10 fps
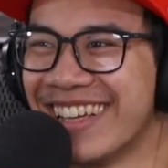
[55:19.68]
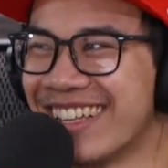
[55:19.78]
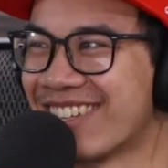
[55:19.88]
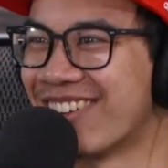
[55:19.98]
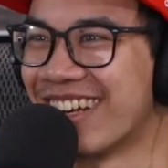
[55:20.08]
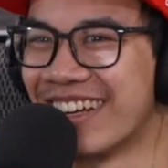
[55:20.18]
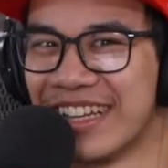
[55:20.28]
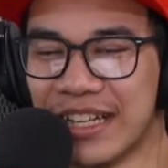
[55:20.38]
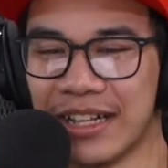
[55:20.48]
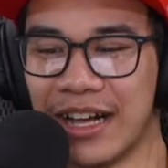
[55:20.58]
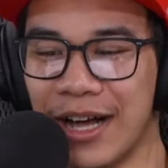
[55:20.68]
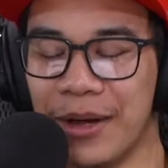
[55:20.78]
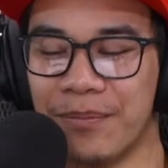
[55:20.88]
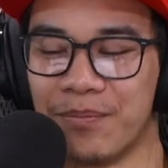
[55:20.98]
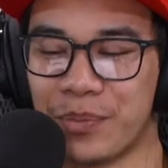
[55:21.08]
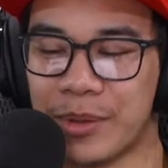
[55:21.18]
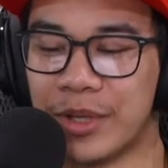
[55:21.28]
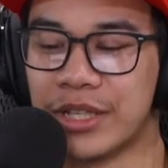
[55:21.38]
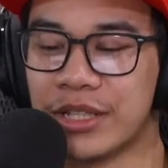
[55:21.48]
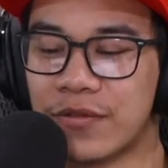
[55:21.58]
It's great. Right. But
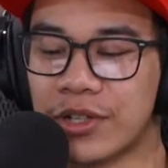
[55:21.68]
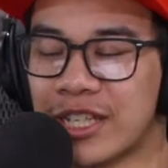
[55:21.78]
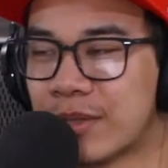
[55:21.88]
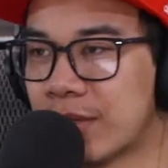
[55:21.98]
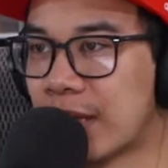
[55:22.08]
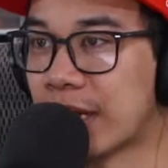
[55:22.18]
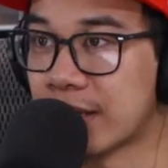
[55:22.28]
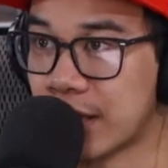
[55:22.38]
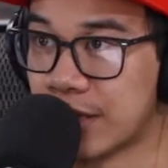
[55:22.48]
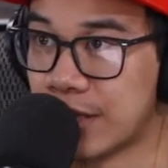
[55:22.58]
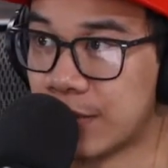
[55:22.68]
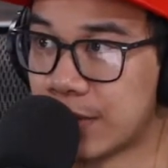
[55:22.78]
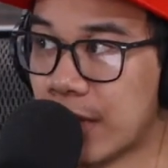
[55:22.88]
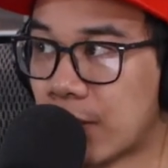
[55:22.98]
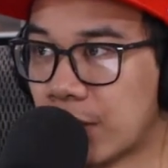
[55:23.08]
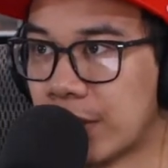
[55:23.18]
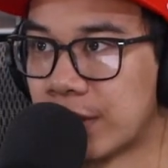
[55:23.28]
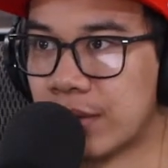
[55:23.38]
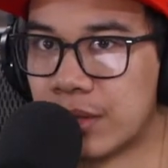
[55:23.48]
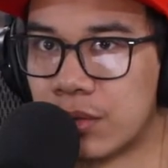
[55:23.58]
this is the first time. So like I said, she was not really
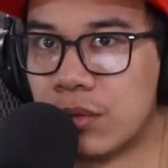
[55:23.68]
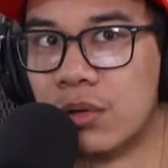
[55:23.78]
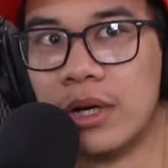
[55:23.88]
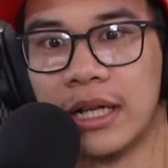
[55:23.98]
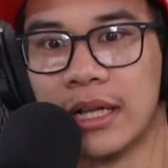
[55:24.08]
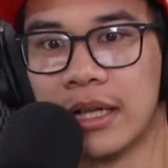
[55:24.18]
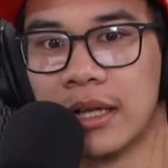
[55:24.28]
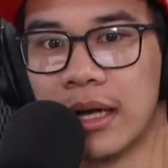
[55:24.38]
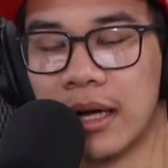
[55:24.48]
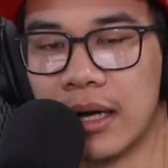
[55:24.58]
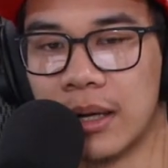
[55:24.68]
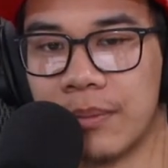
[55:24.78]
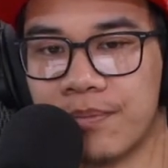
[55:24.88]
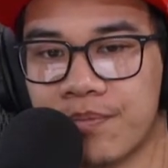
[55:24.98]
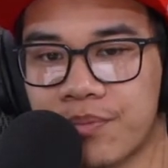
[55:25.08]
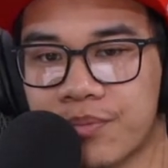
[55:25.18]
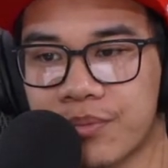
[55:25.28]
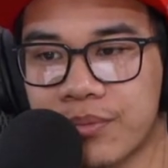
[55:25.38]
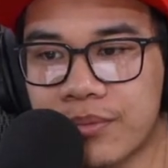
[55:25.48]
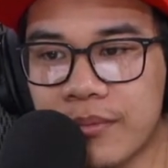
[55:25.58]
into this whole...
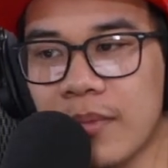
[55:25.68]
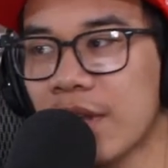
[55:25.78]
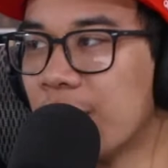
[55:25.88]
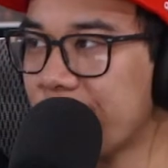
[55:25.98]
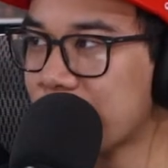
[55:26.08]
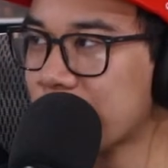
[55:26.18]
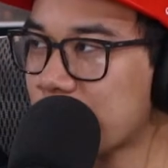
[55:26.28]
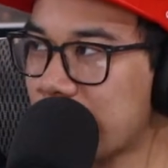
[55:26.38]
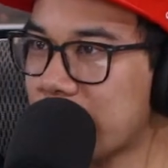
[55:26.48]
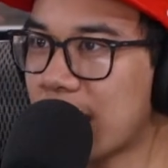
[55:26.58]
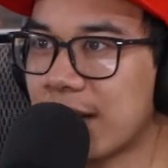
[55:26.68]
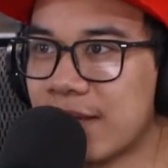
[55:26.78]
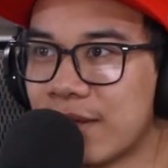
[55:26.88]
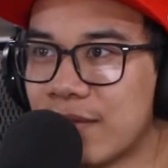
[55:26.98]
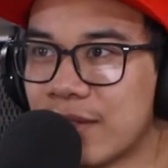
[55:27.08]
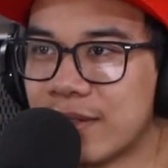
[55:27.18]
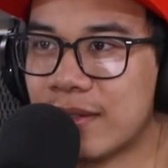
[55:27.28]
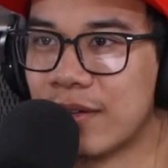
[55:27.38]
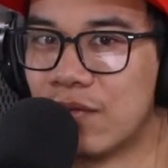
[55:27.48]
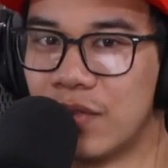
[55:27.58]
I would never explain the idea of this
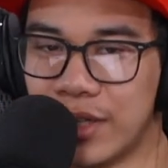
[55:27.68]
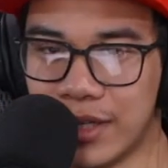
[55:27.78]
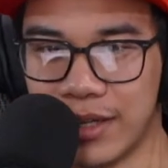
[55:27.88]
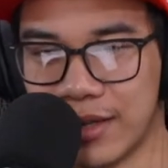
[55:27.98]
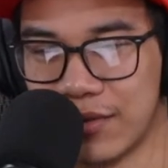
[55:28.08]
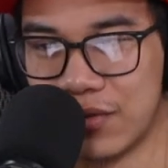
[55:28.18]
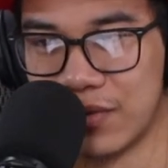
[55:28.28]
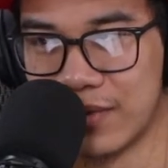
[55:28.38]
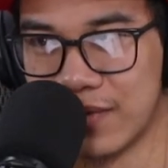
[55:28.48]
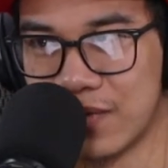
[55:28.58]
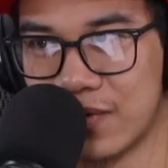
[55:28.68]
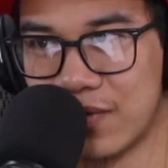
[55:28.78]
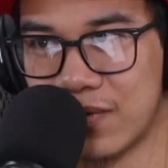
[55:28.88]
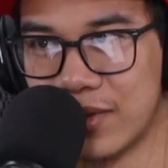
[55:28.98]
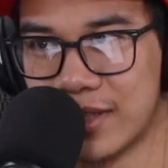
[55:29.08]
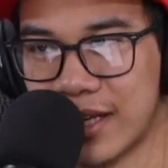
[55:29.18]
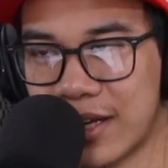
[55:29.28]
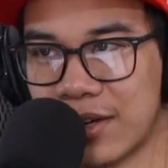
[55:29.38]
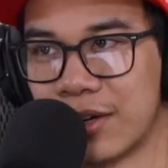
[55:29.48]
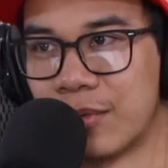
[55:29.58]
of the
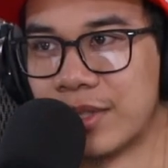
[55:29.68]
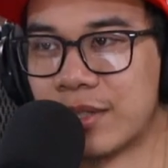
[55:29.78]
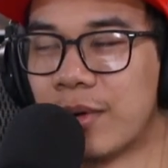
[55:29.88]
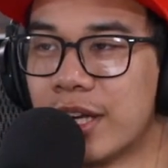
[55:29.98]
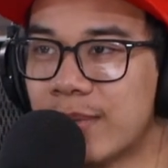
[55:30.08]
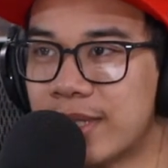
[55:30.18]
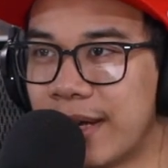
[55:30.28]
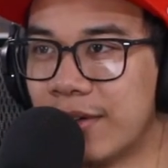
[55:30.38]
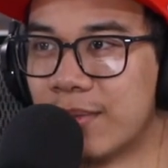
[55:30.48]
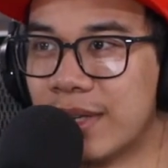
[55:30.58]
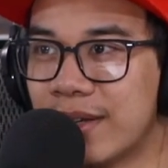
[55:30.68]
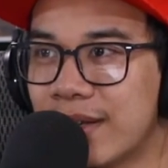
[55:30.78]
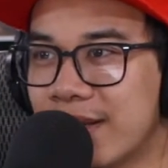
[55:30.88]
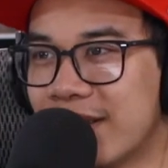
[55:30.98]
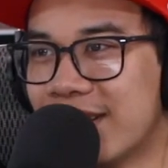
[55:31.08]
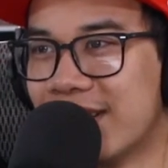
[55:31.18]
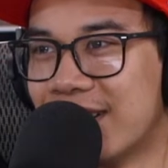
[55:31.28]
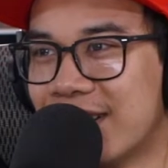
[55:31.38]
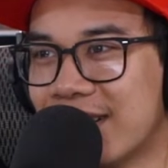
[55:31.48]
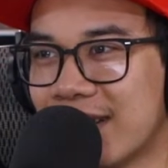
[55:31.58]
second arc, which is quantum entanglement.
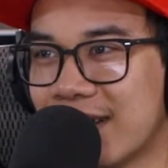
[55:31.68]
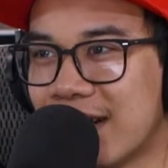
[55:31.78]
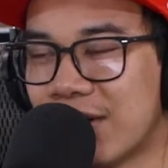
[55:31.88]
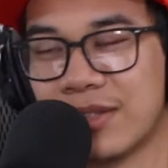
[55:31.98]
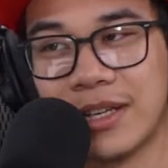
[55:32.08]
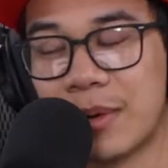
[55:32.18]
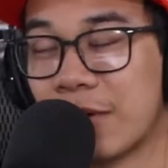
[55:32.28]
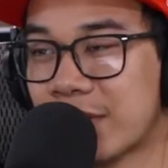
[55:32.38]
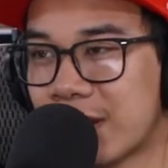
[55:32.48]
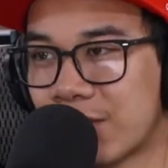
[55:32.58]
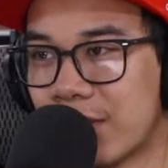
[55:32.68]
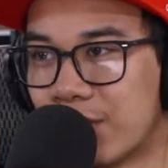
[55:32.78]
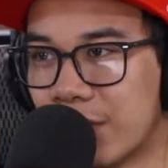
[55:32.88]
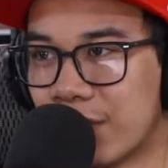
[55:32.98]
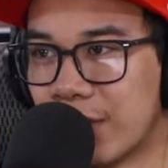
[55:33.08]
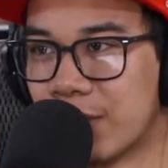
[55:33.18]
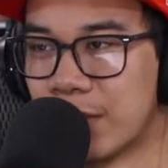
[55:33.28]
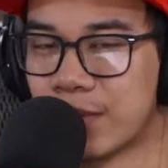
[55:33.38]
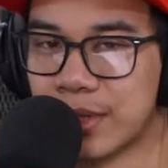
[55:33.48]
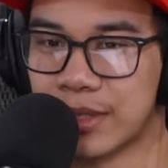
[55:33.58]
I'll say it really briefly,
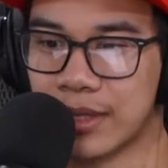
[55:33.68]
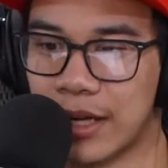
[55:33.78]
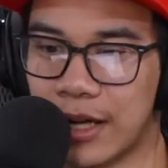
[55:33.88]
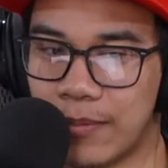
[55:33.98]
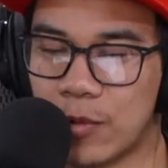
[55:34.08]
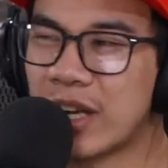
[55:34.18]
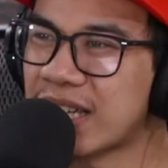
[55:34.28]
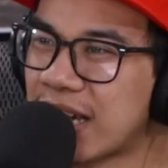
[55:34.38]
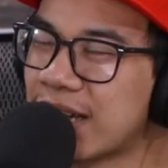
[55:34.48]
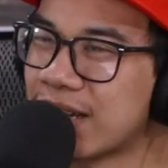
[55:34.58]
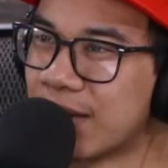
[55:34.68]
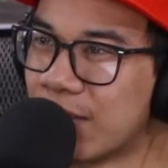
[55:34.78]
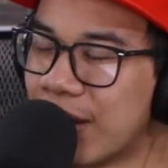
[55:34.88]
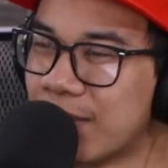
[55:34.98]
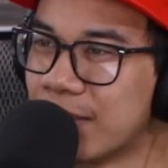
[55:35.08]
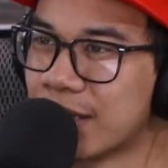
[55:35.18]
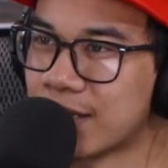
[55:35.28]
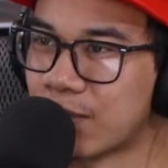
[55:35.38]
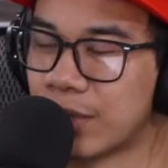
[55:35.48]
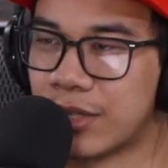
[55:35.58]
which was... well, I kind of did, right?
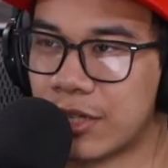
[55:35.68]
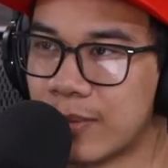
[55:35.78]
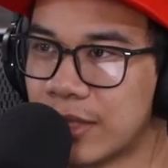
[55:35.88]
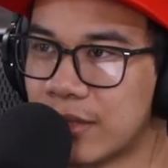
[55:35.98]
Because of predetermined